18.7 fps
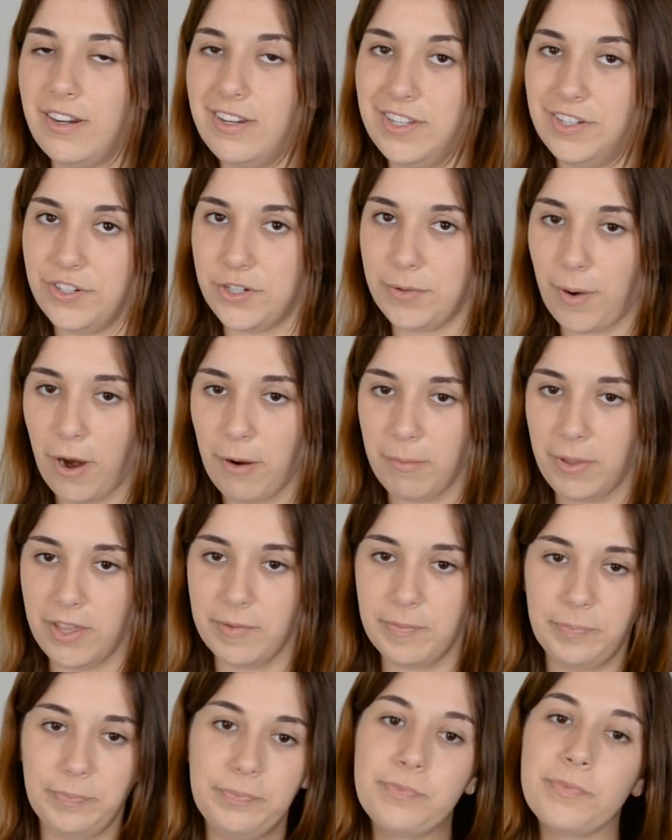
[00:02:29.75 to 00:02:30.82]
in each department.
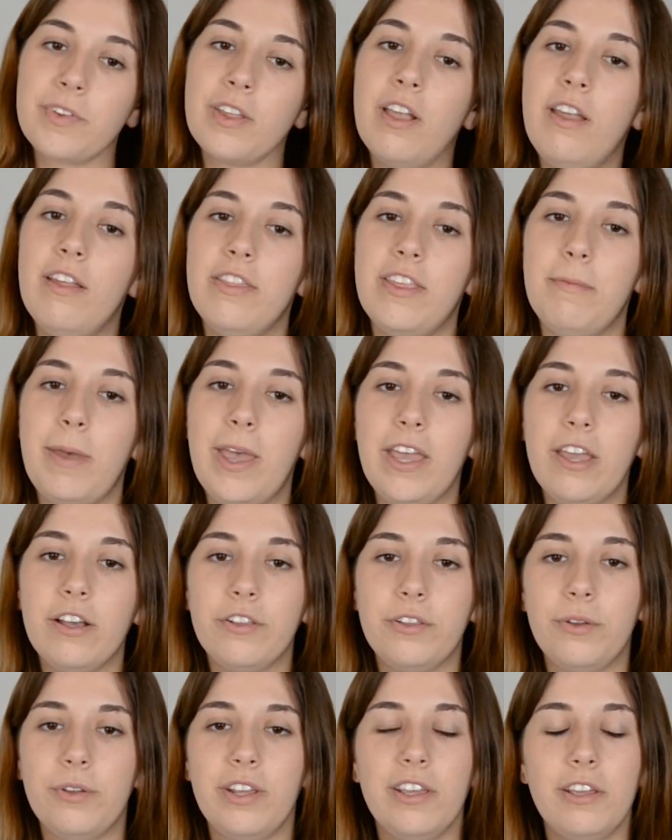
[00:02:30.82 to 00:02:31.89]
They may
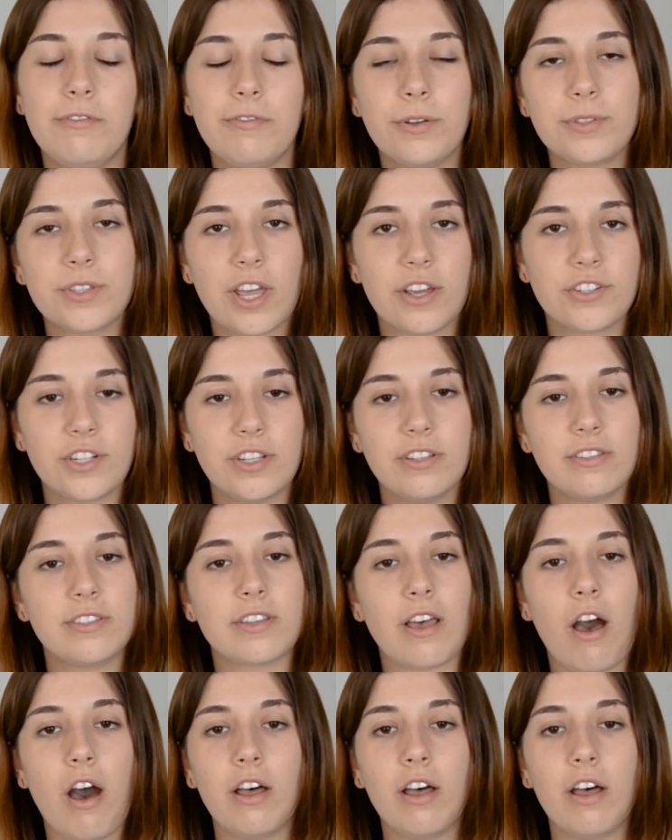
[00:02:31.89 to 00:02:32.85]
include info sessions,